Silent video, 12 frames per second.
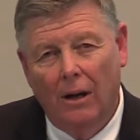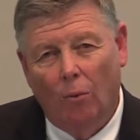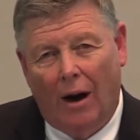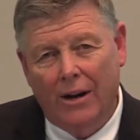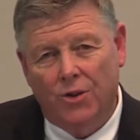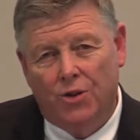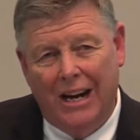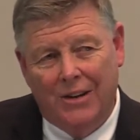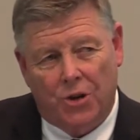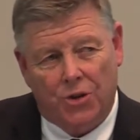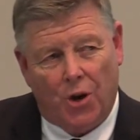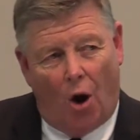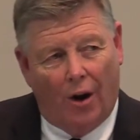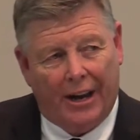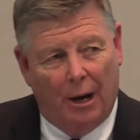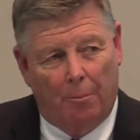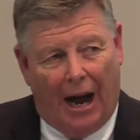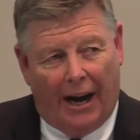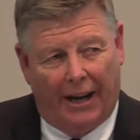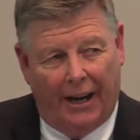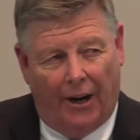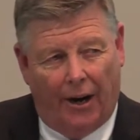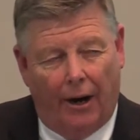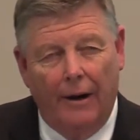what is Jesus talking about
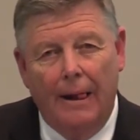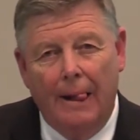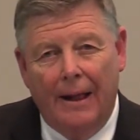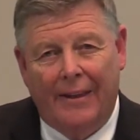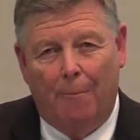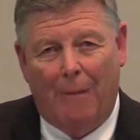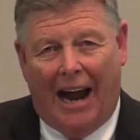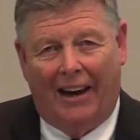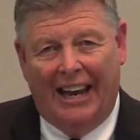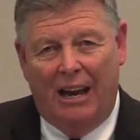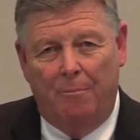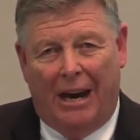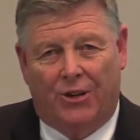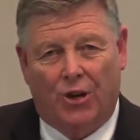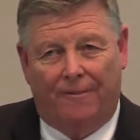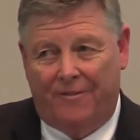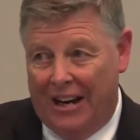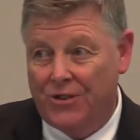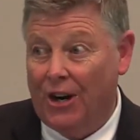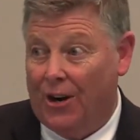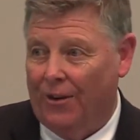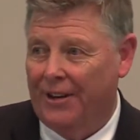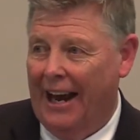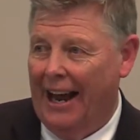here that might lend me to
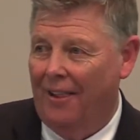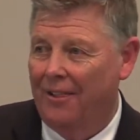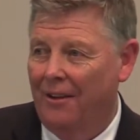physical death?